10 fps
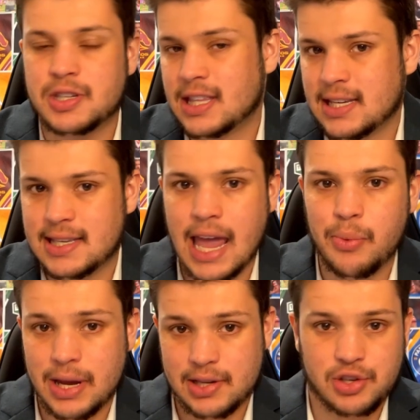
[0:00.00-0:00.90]
to this day
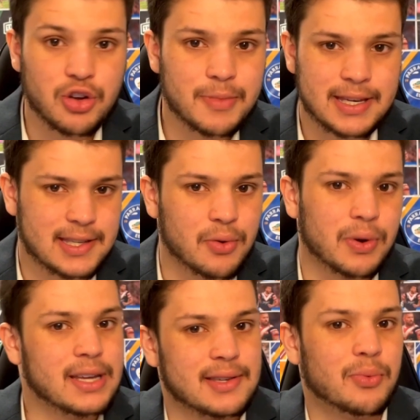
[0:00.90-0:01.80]
we assume is the
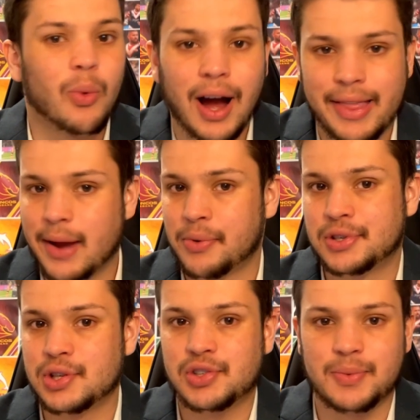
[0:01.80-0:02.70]
reason why they're
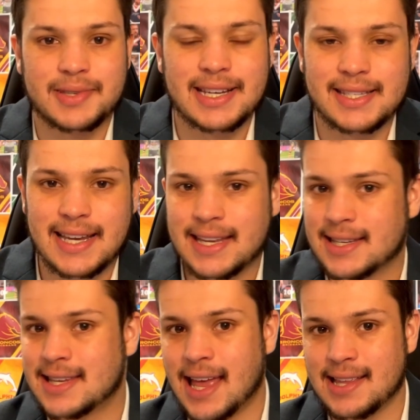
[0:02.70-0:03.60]
reduced from 16
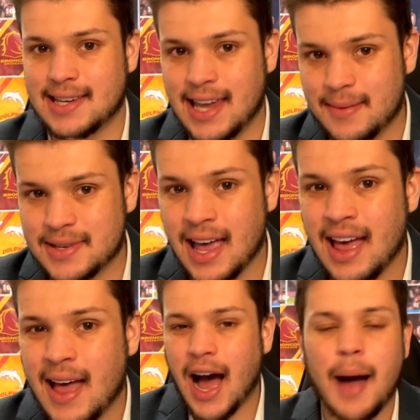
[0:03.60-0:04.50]
to 10 teams,
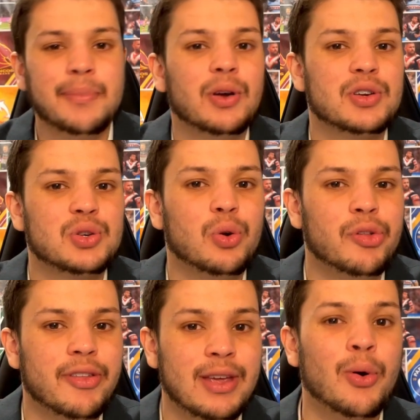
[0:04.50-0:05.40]
I'm not sure
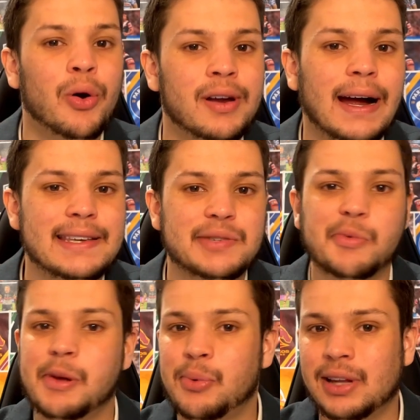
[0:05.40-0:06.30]
that the organisers
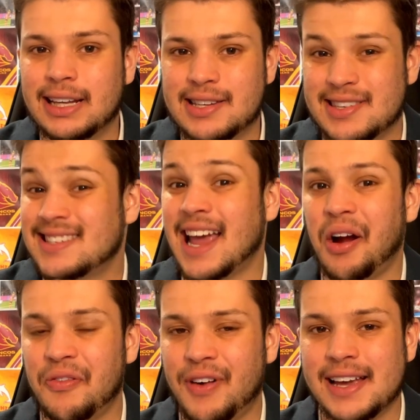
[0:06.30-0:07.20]
will be willing to
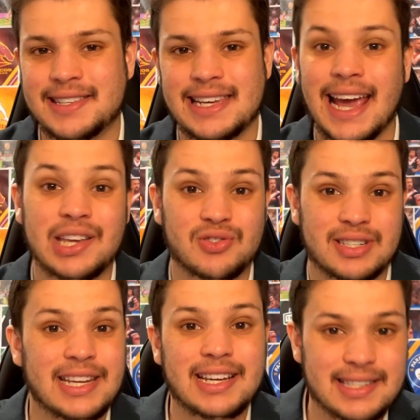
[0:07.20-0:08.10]
sacrifice the extra
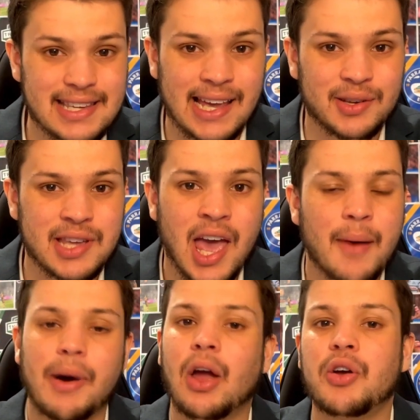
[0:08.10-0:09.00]
ticket sales
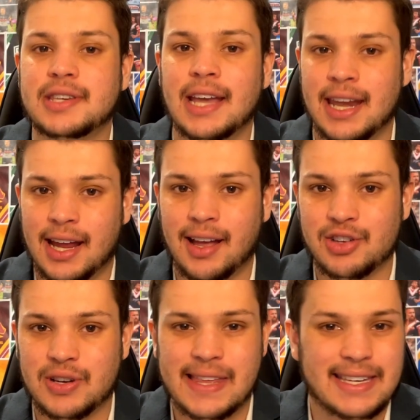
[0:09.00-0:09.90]
by hosting it in a
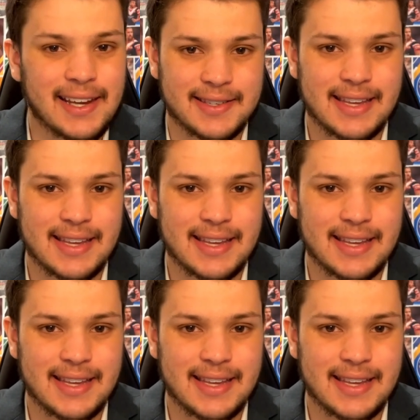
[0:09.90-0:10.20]
country that doesn't